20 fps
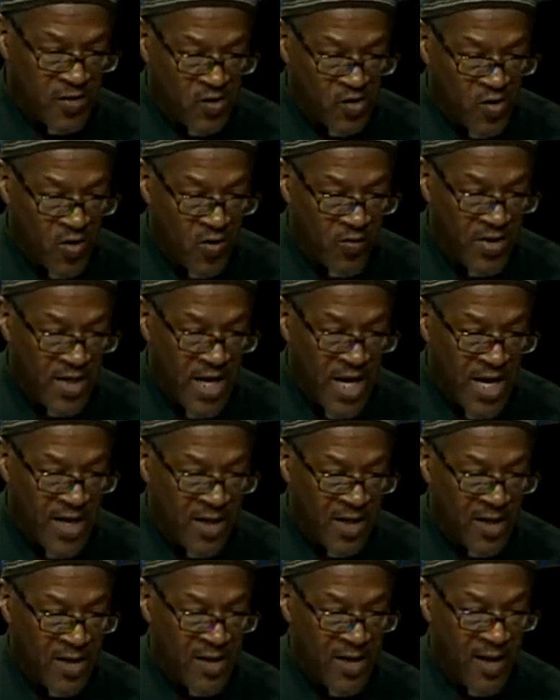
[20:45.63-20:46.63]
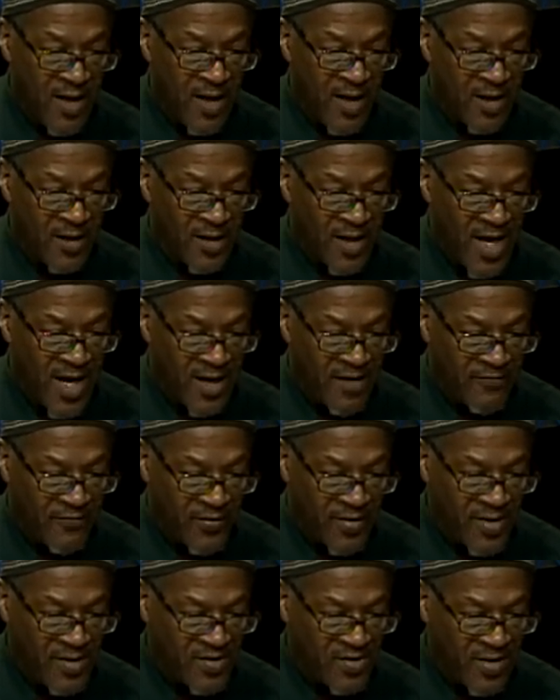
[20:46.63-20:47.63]
So we got a lot of
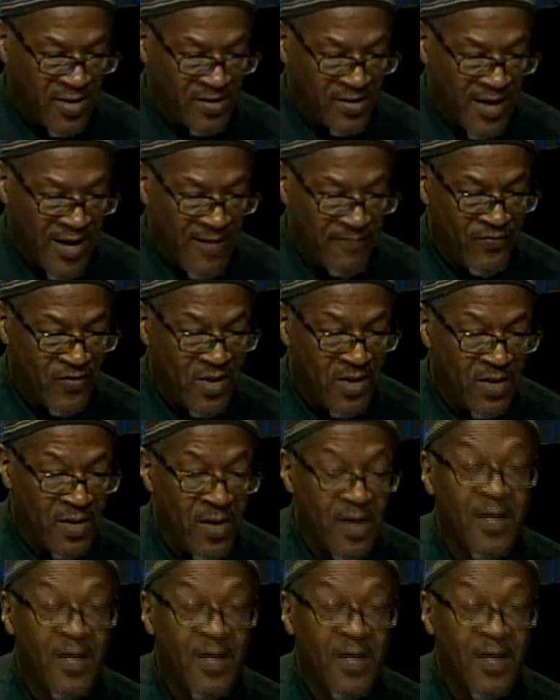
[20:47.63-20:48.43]
things that's happening